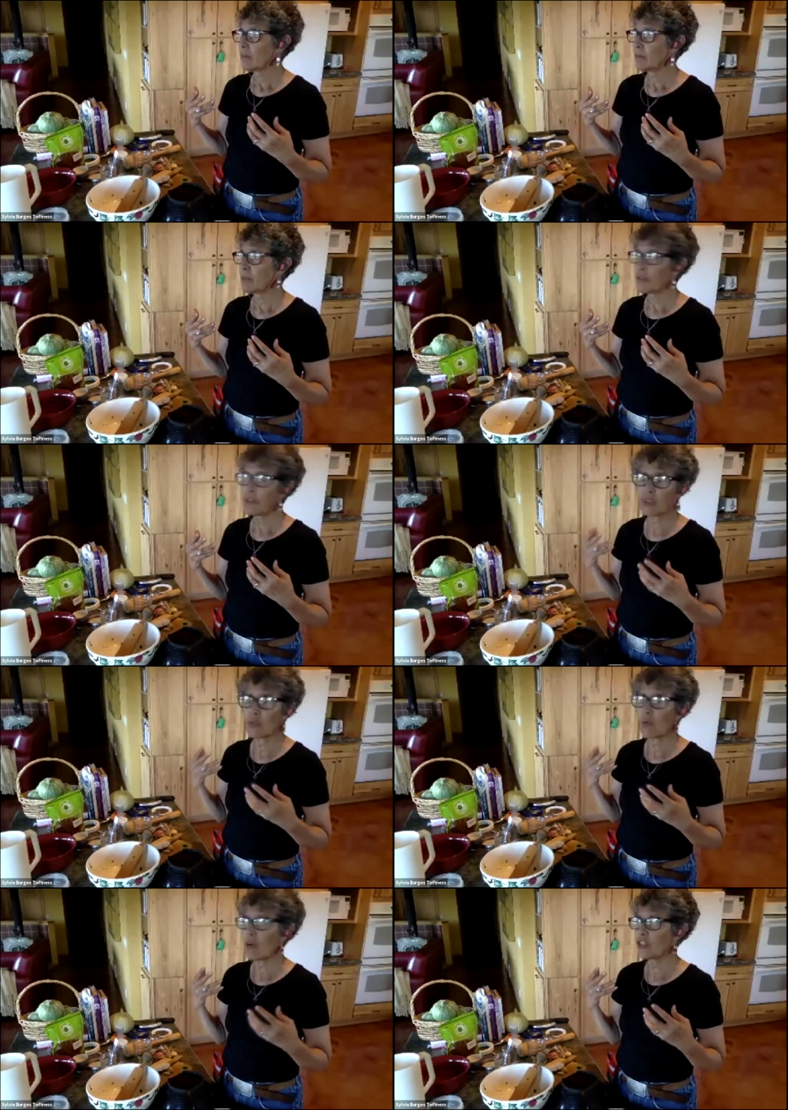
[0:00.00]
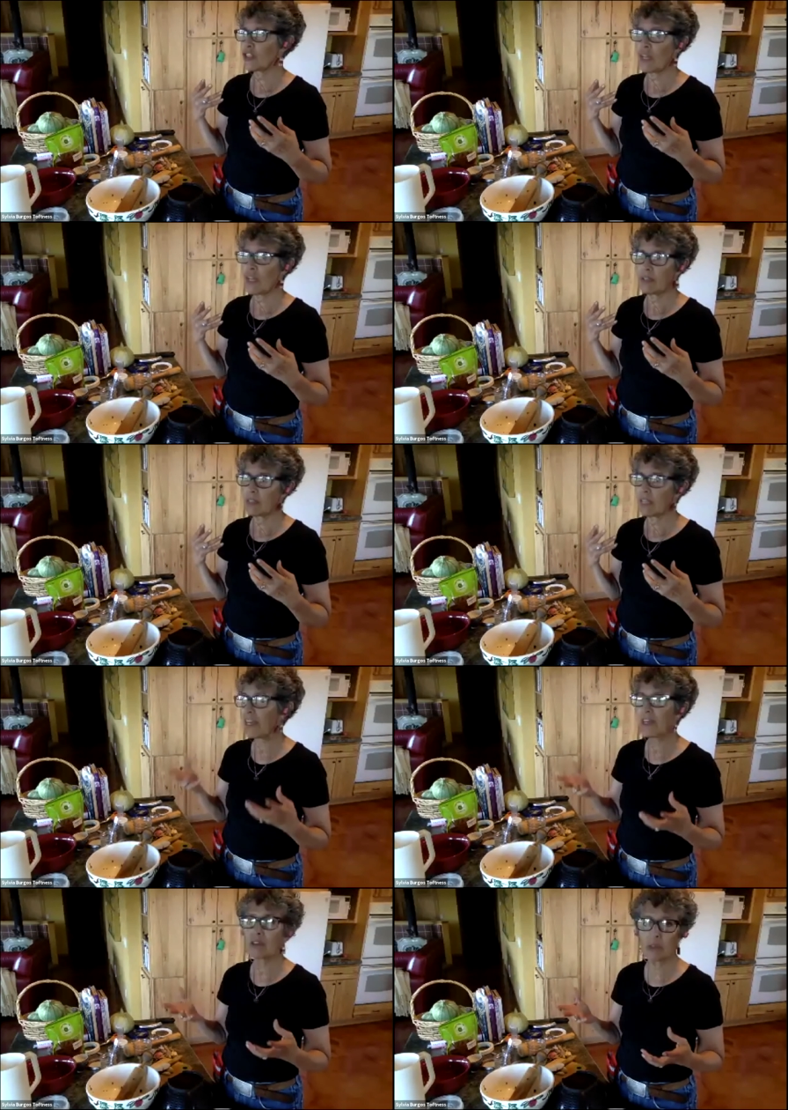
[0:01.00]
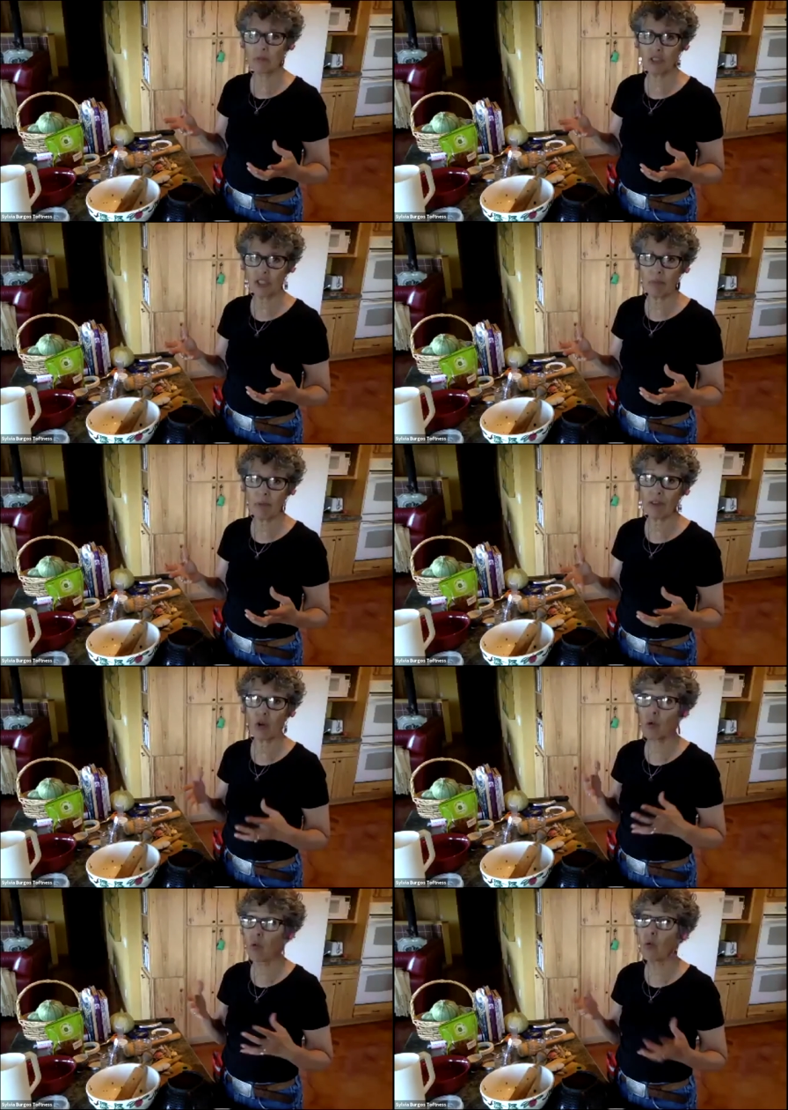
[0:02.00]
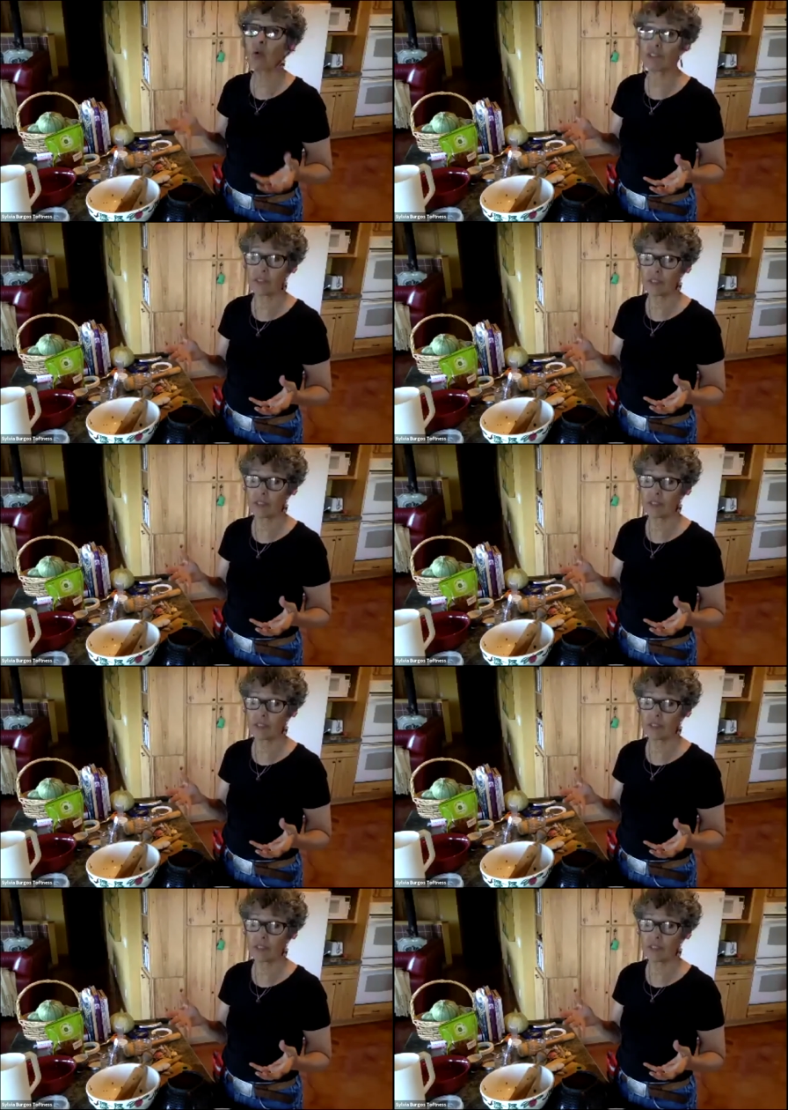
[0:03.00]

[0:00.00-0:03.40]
butternut squash and kale kimchi by the quart,